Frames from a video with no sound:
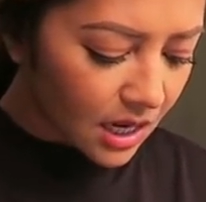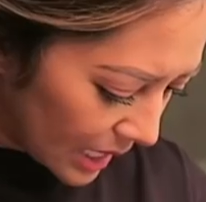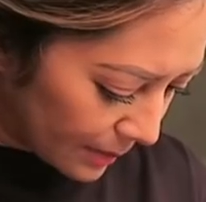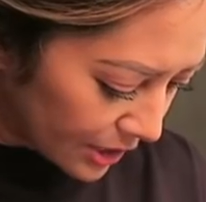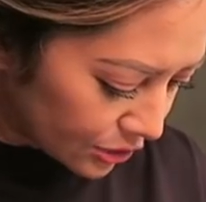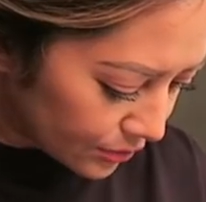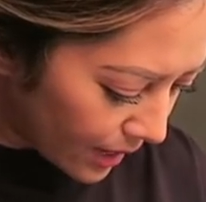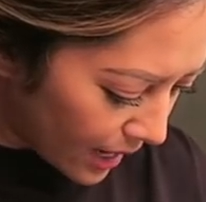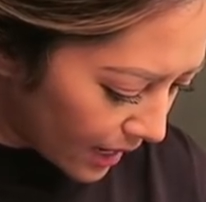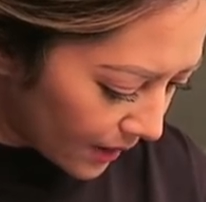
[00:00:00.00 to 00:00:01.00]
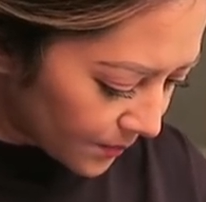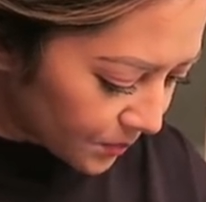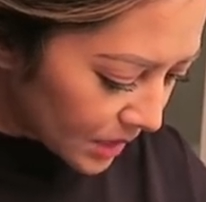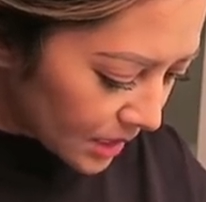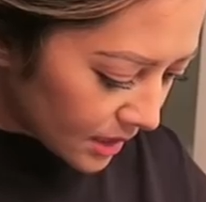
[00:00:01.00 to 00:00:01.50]
And I'm gonna try
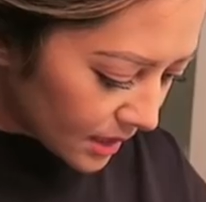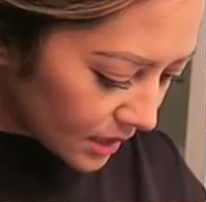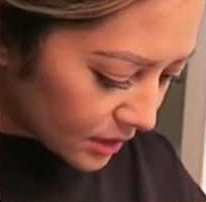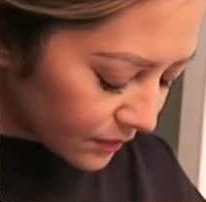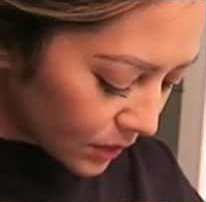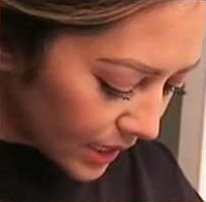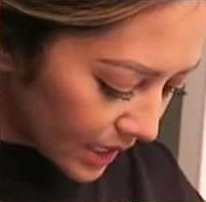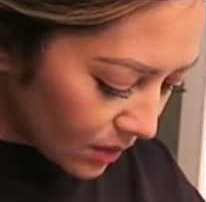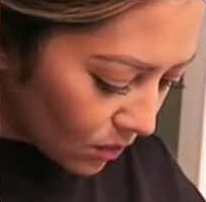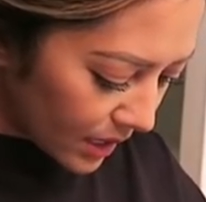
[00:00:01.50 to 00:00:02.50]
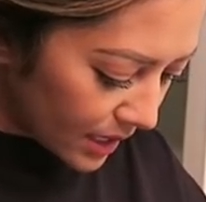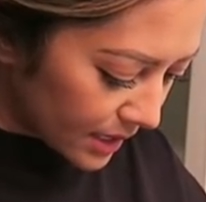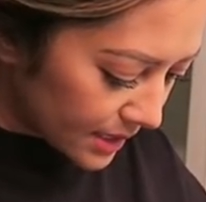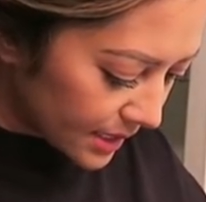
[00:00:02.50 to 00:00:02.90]
the exfoliating one